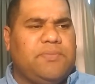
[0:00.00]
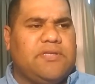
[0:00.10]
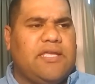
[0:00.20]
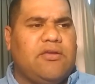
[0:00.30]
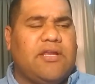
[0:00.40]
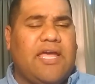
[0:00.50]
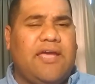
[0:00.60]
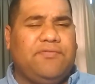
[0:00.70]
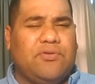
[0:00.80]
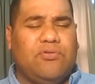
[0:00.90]
but they're going to
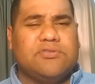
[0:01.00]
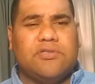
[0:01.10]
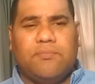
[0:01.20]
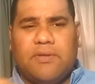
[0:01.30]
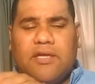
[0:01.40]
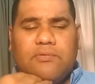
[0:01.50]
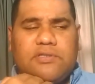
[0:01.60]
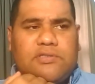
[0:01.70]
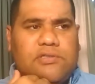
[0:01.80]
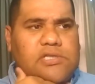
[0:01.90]
have to also be able
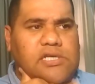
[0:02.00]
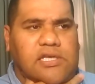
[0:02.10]
to